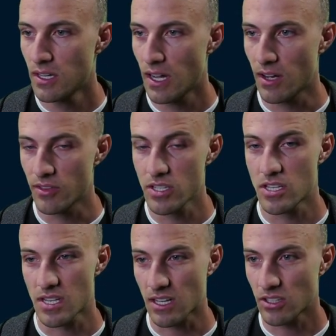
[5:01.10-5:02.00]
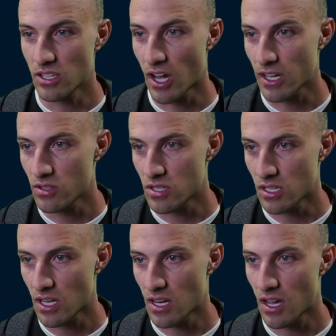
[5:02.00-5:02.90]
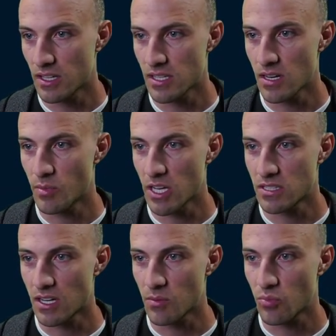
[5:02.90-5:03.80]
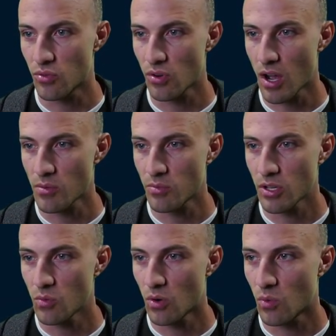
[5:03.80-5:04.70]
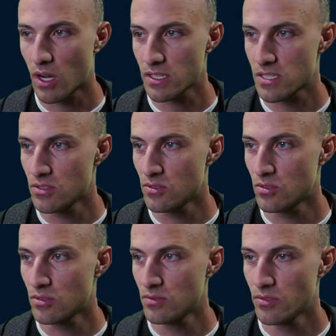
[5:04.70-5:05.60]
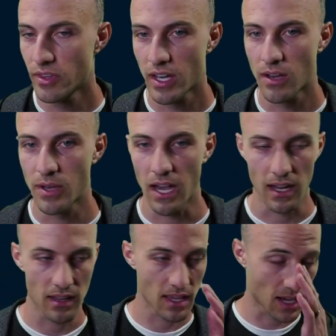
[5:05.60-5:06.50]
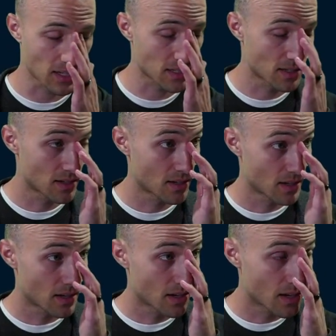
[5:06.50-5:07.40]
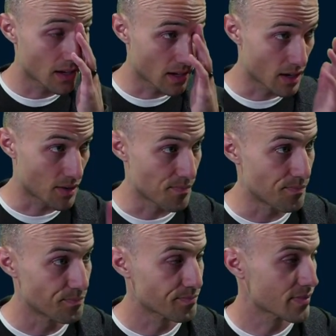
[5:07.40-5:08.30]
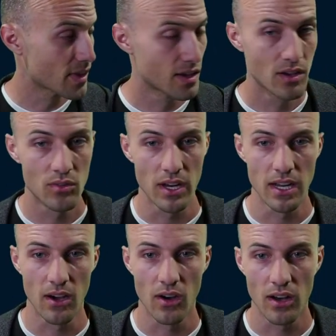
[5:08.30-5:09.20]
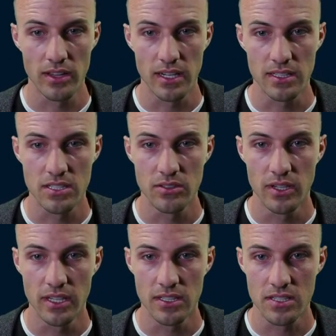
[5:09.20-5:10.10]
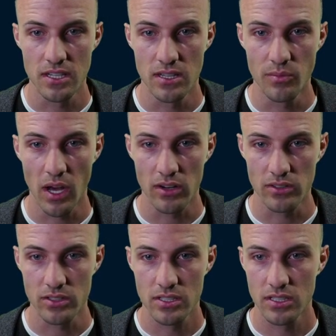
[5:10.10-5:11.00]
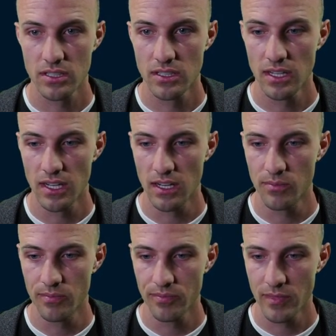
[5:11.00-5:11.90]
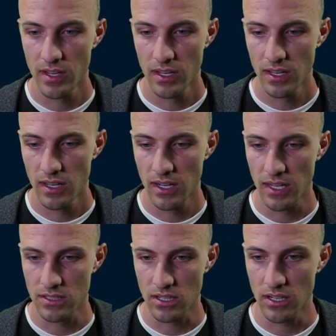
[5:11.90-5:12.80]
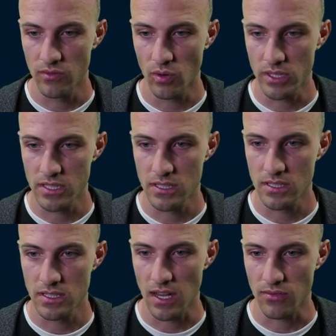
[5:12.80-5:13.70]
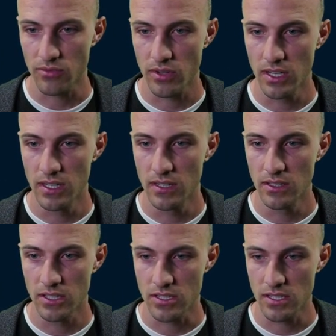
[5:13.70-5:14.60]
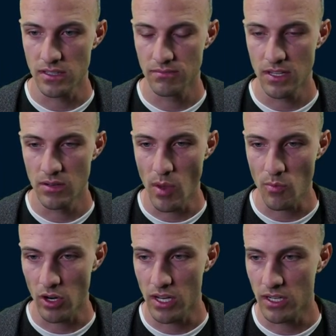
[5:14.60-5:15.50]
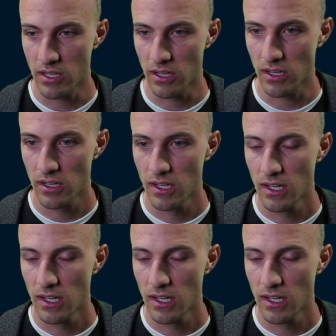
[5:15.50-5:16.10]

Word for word: Uh, this is actually not using a database and I probably will want to um, add that. Um, right now, all that it's doing is in the models. Um, it has our invoice stuff in, just in memory in here.